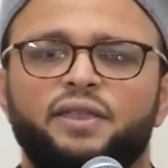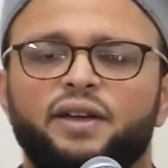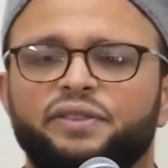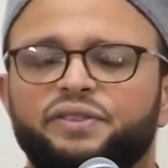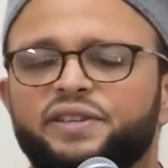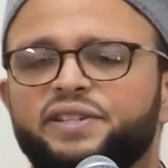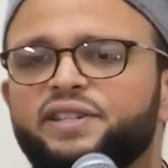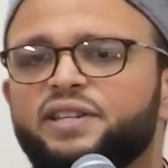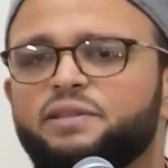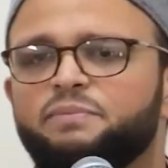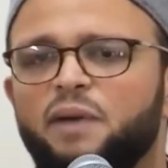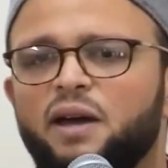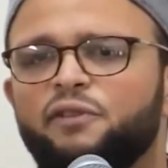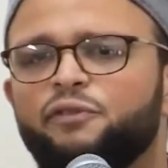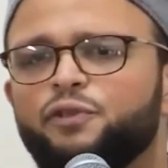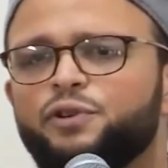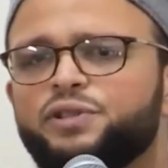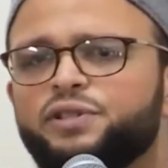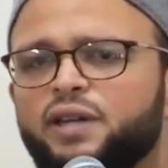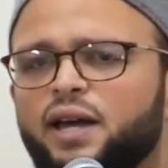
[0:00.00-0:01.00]
that this is
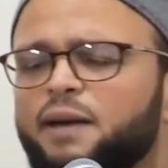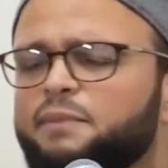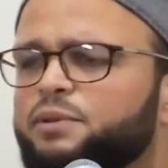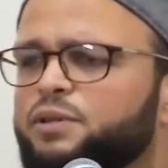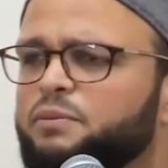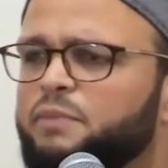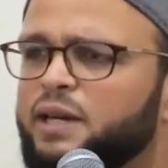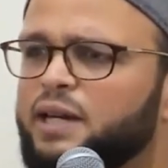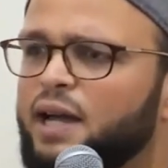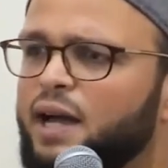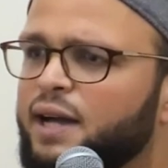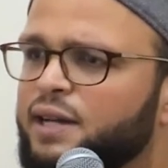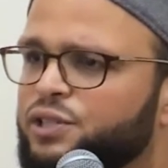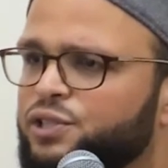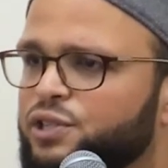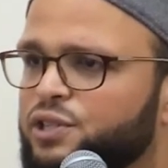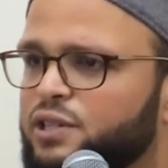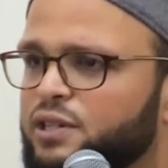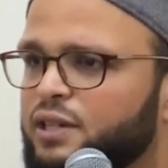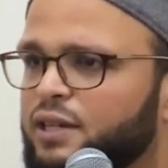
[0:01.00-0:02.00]
my first time to make
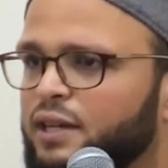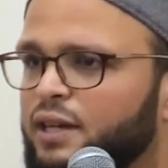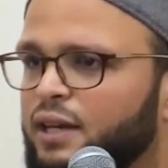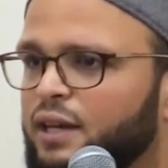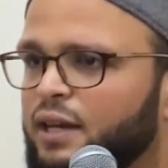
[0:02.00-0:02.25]
Hajj.